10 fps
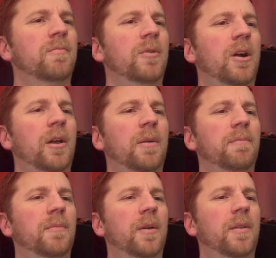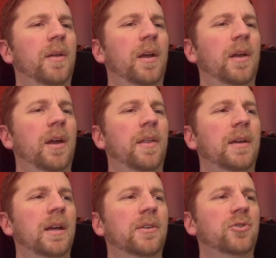Well, I think
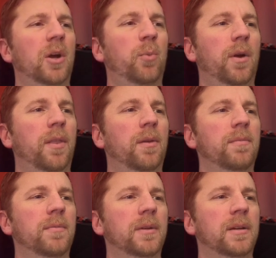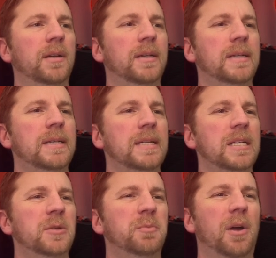I could try one of them.
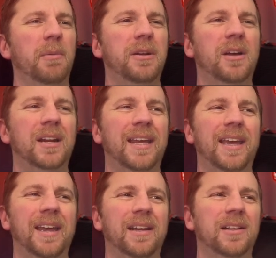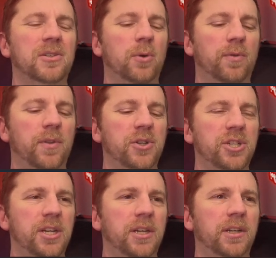It's probably not a K. Let's go for the
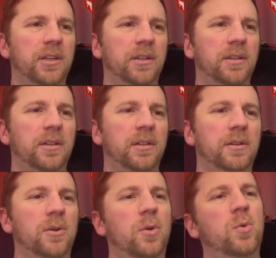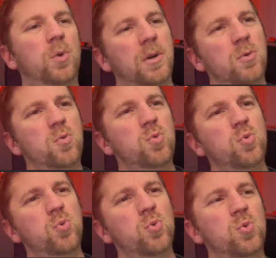G. No.
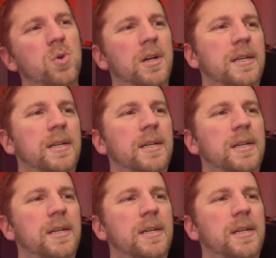Ooh.